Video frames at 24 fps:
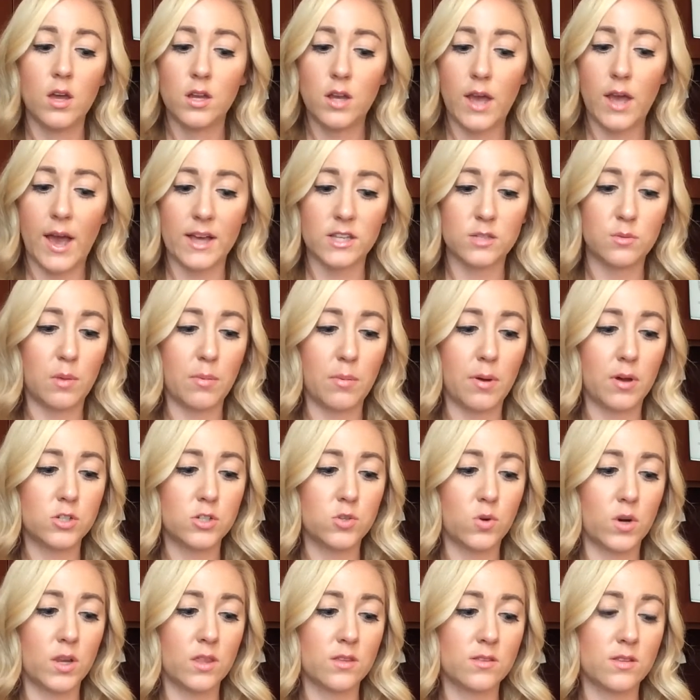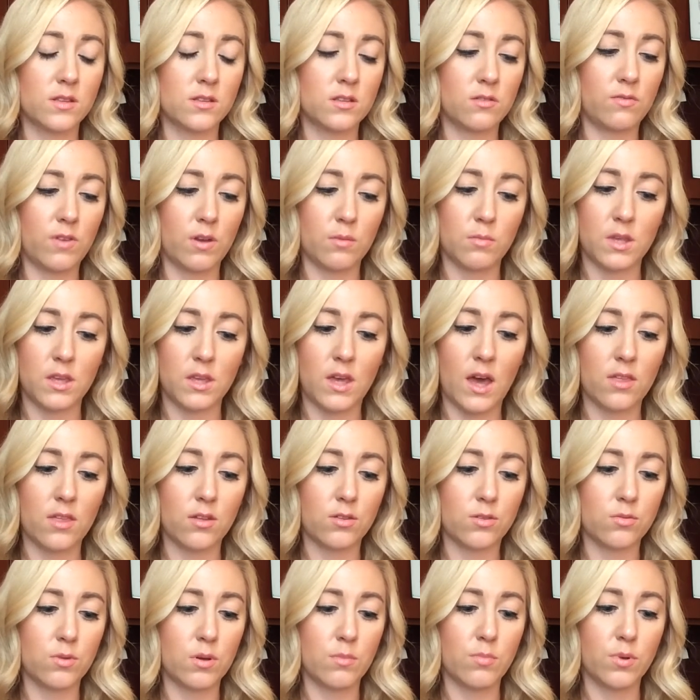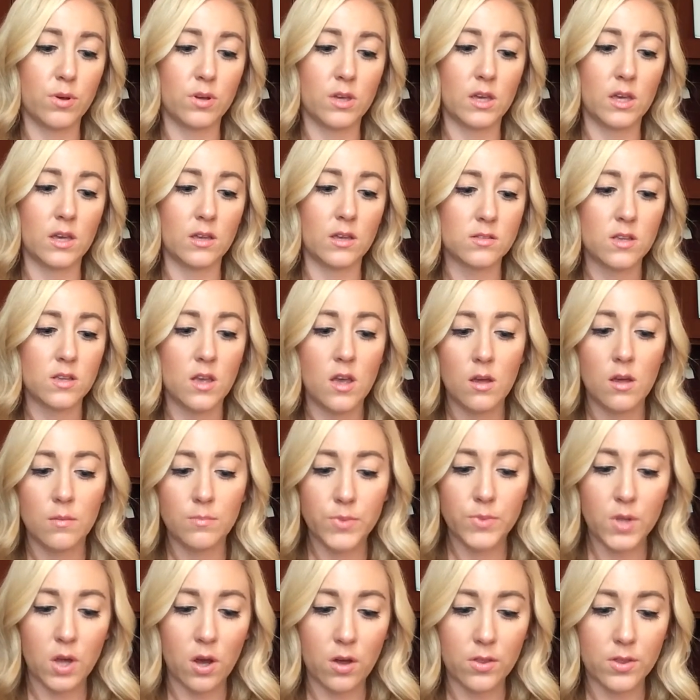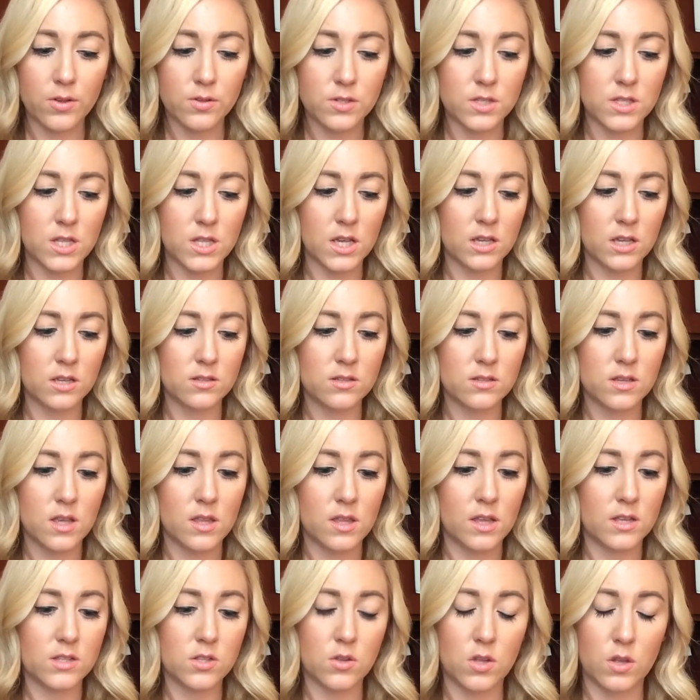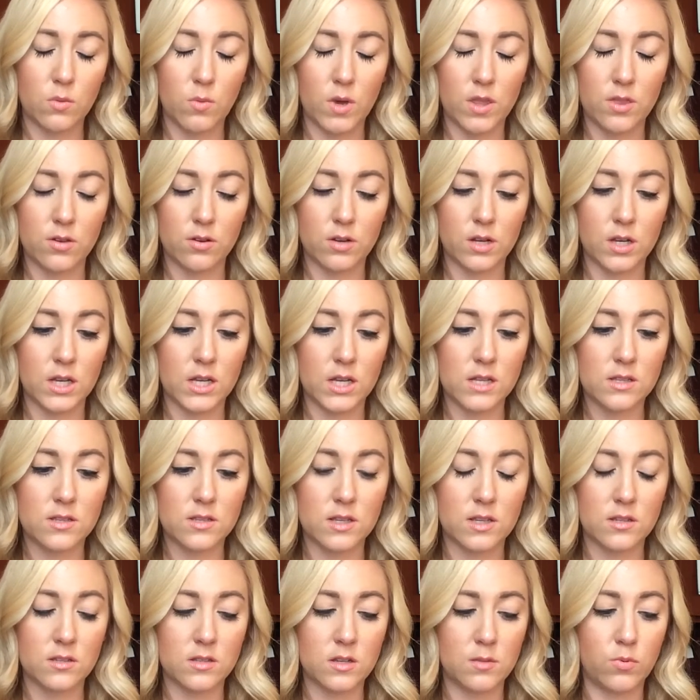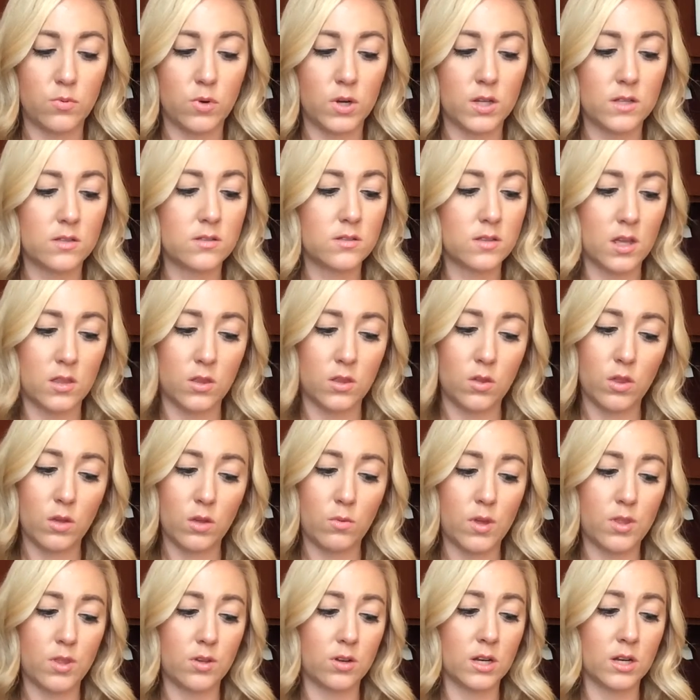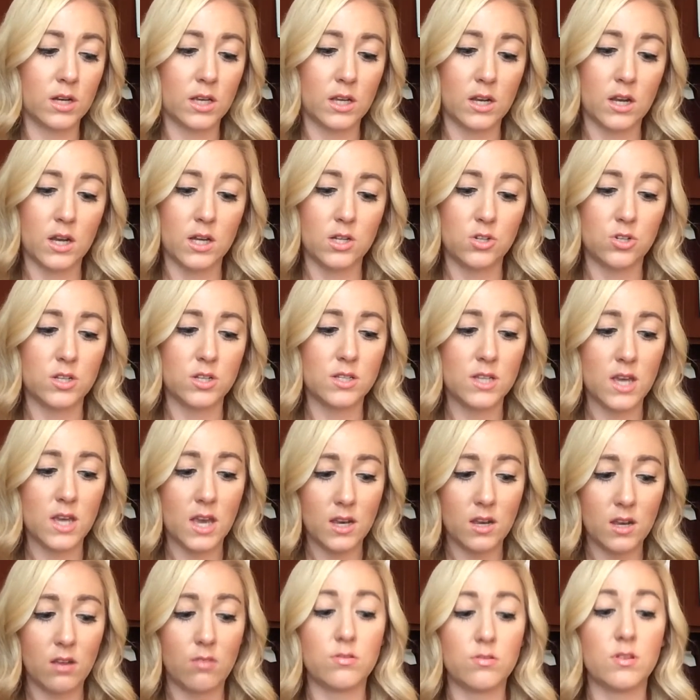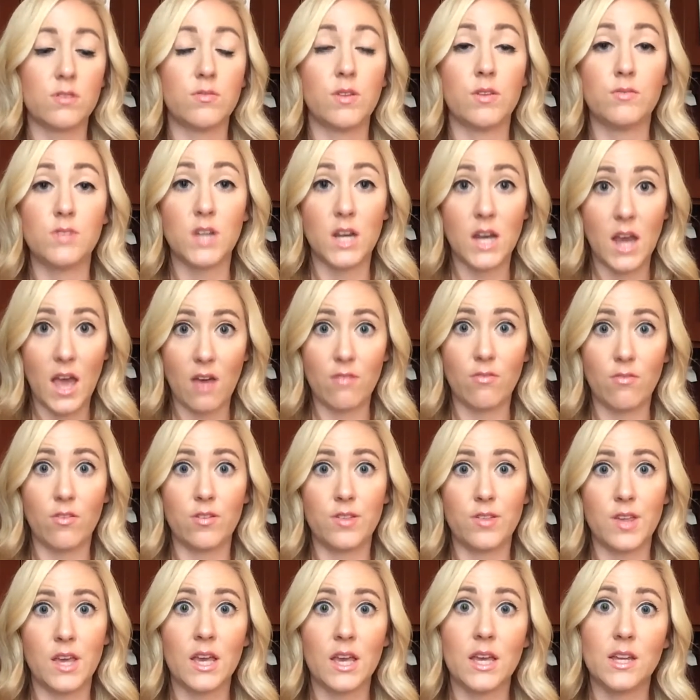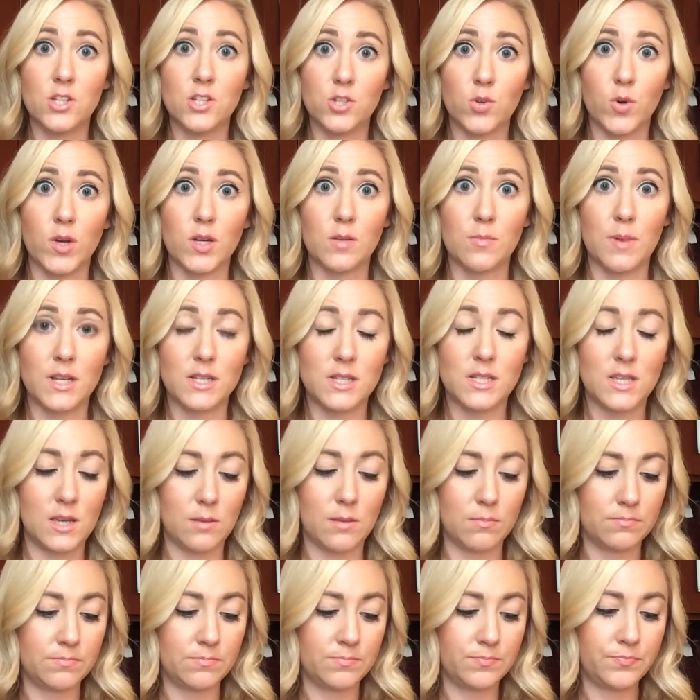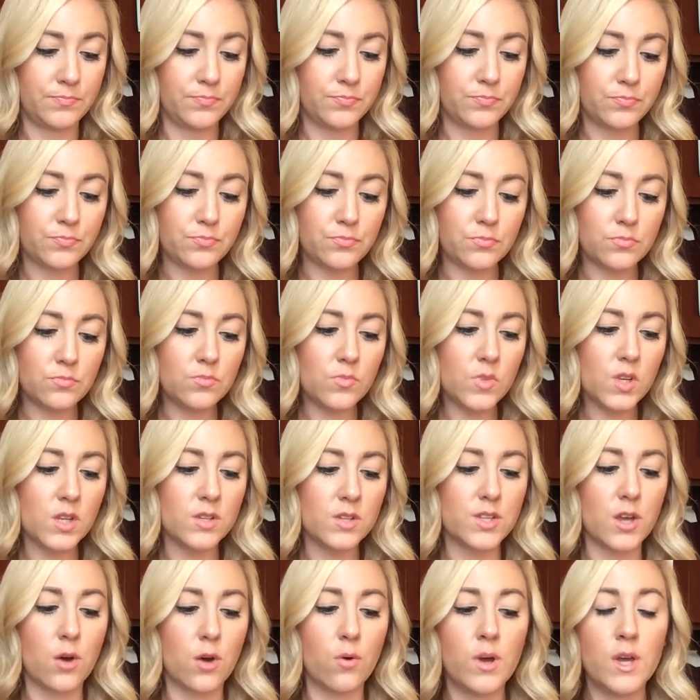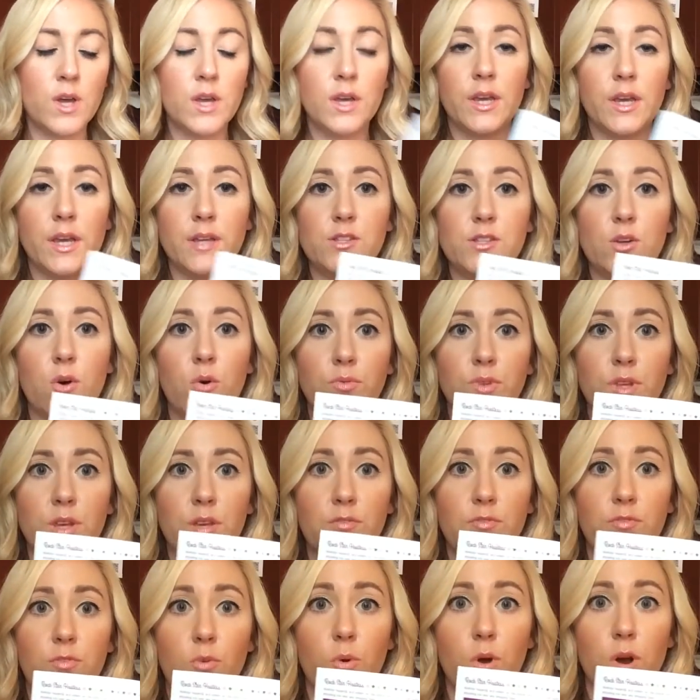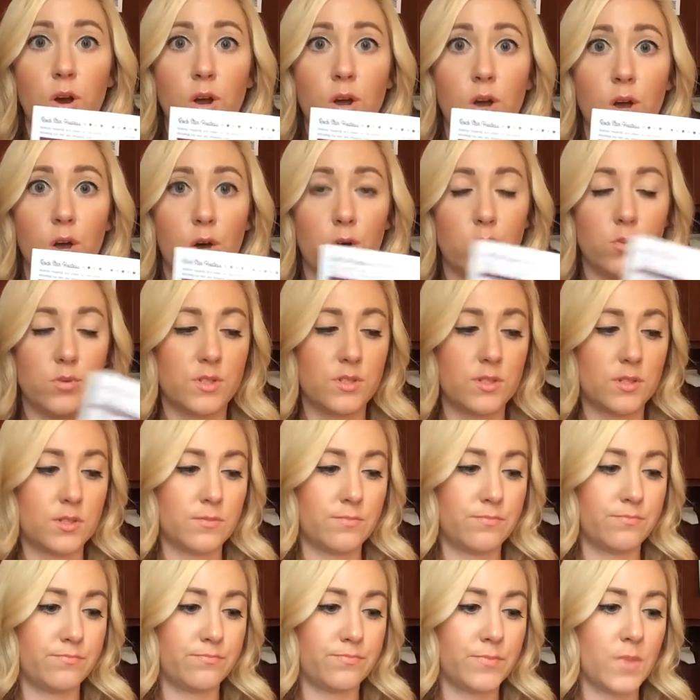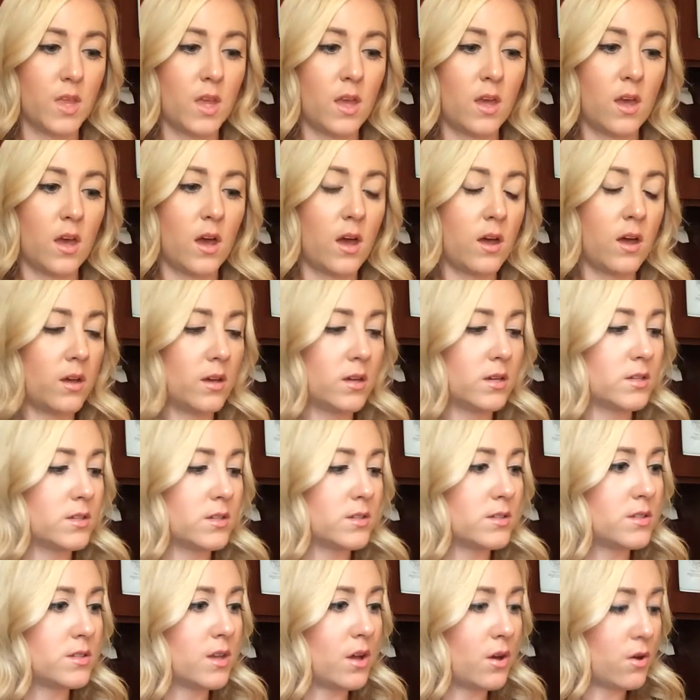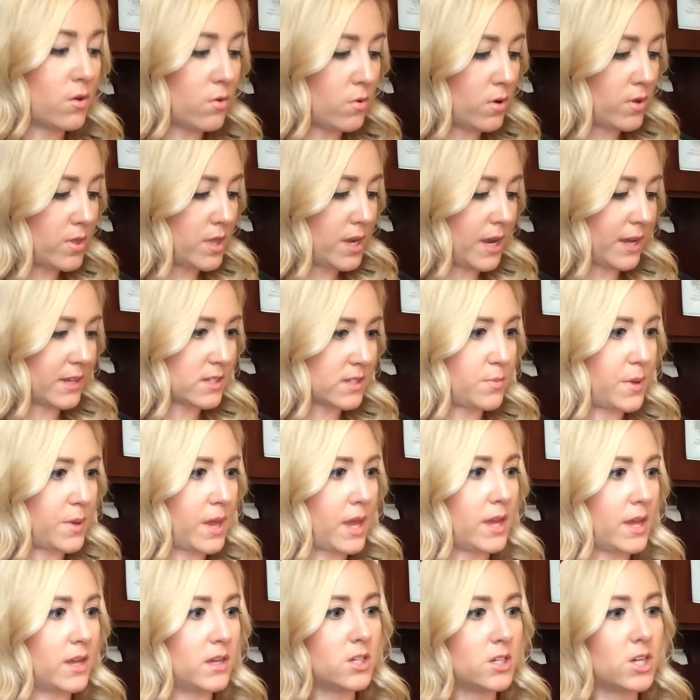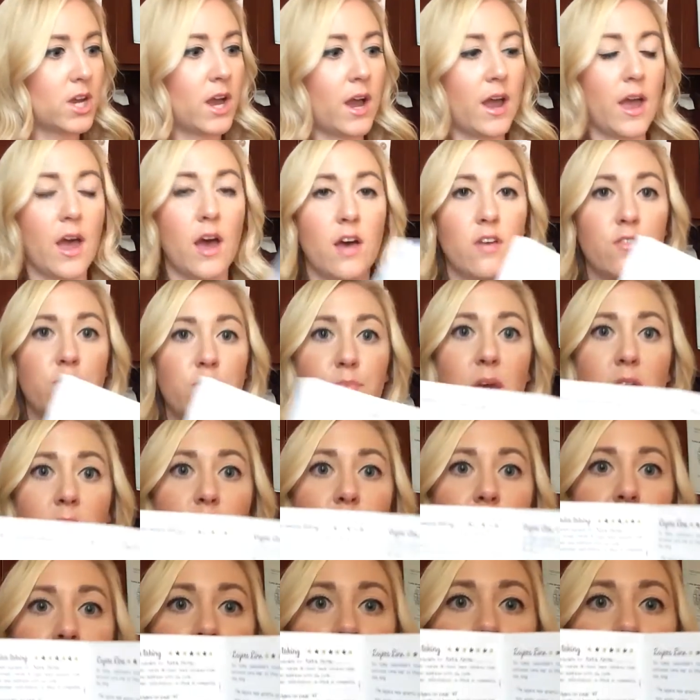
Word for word: Ask me about joining the Scentsy family, gather three bookings, all those things. That's the only way they're going to get 60 points. And the only way they're going to get 110 is if they've done everything and joined my team. So it's only for hosts. So the next page, I have payments